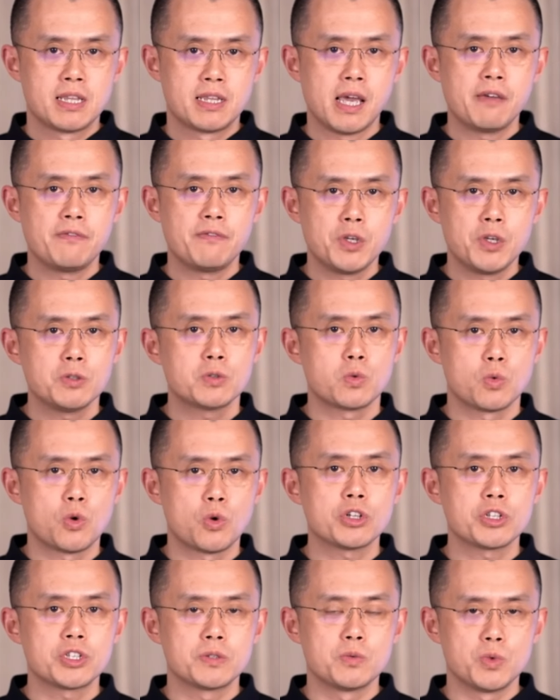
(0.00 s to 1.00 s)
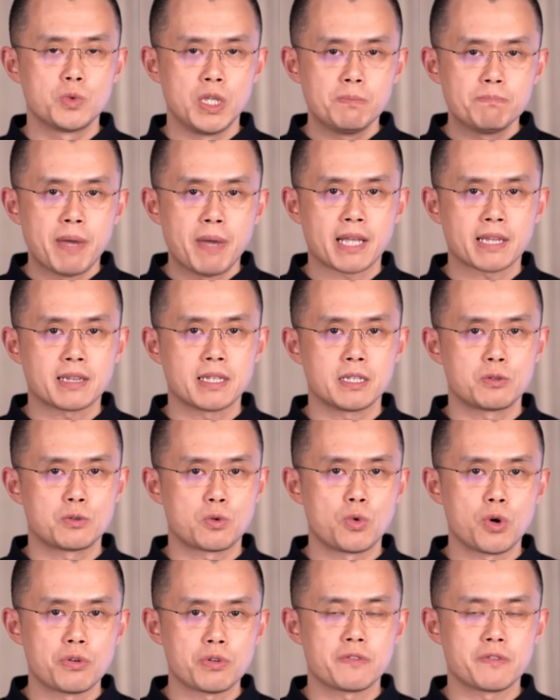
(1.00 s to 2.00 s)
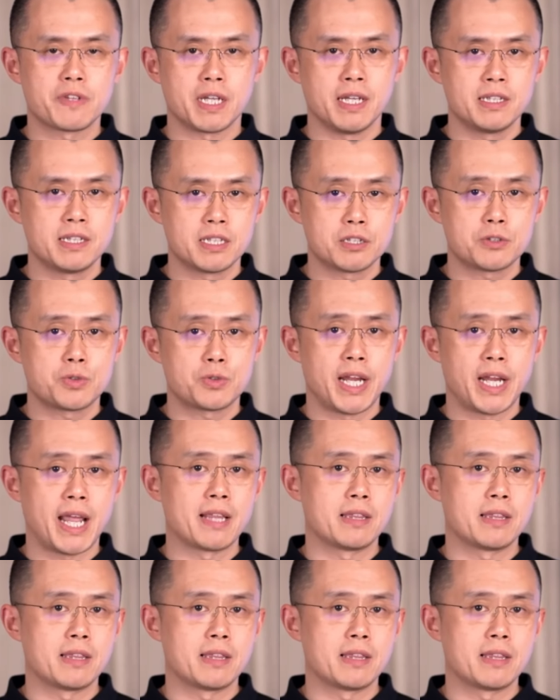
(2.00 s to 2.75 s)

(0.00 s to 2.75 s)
their views will impact the growth of the industry